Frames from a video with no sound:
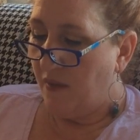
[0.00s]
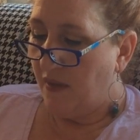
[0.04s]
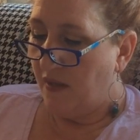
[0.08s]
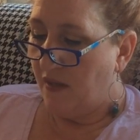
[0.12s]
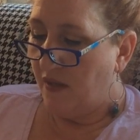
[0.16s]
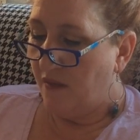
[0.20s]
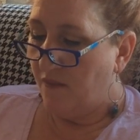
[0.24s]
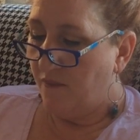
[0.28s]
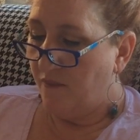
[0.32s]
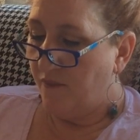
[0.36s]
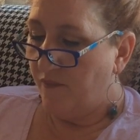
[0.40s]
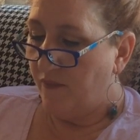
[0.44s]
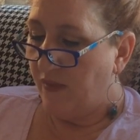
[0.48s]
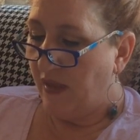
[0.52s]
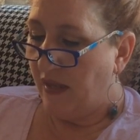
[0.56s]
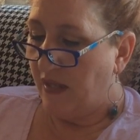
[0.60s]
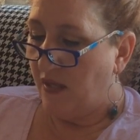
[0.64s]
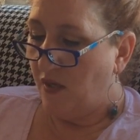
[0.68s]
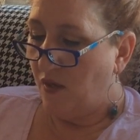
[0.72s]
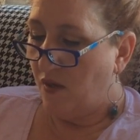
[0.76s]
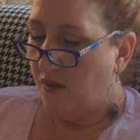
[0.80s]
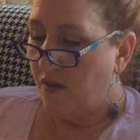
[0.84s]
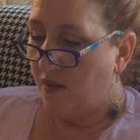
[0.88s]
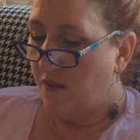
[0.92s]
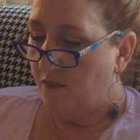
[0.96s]
and
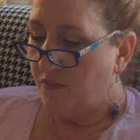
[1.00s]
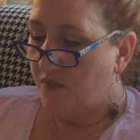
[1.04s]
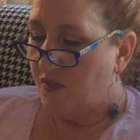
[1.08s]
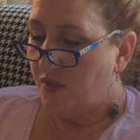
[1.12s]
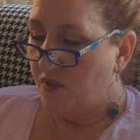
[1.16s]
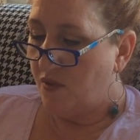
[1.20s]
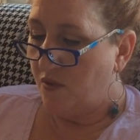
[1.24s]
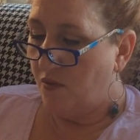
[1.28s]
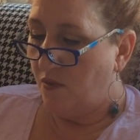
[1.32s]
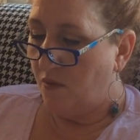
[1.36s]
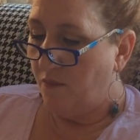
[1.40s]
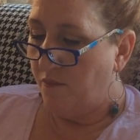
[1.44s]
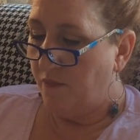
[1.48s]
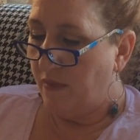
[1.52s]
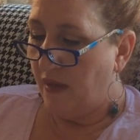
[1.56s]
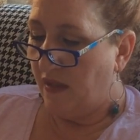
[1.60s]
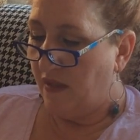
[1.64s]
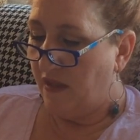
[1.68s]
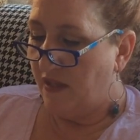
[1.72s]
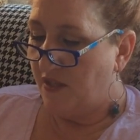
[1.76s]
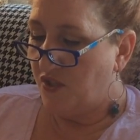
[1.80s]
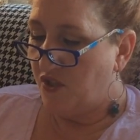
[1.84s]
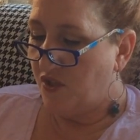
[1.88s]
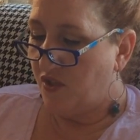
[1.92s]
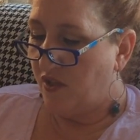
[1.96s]
use them to
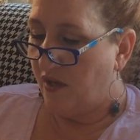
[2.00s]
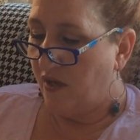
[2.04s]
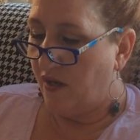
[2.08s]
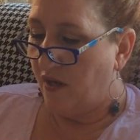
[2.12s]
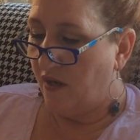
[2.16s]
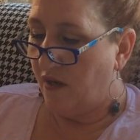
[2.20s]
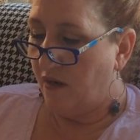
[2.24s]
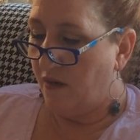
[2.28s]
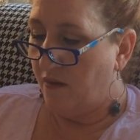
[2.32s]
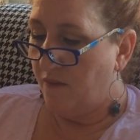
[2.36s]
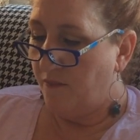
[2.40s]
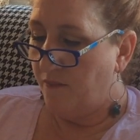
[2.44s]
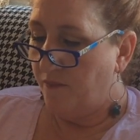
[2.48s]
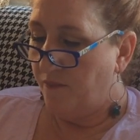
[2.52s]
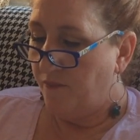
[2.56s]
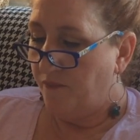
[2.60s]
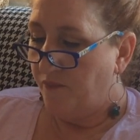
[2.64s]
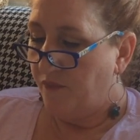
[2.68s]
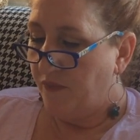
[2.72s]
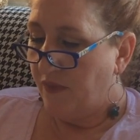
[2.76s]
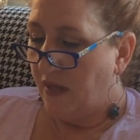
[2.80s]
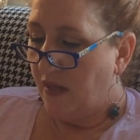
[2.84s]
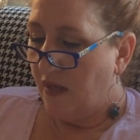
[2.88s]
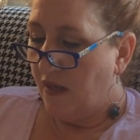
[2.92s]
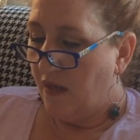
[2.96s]
embellish their
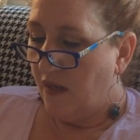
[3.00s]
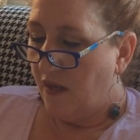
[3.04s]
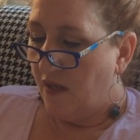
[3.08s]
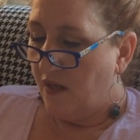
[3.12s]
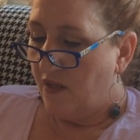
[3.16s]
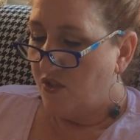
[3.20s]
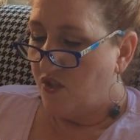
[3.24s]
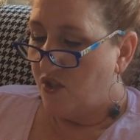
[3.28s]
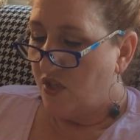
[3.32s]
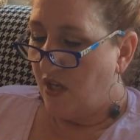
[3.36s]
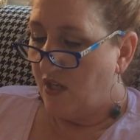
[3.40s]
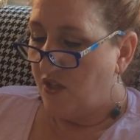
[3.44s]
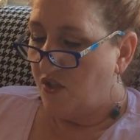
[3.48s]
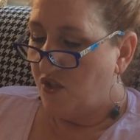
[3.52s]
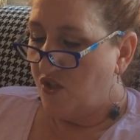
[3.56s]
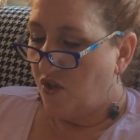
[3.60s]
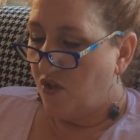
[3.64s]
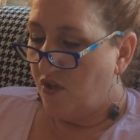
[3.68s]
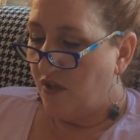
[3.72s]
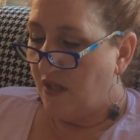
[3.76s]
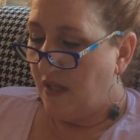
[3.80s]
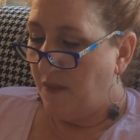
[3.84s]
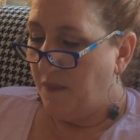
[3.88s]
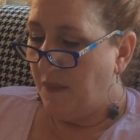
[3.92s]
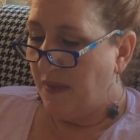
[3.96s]
junk
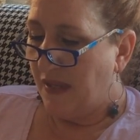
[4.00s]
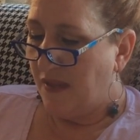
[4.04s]
journaling,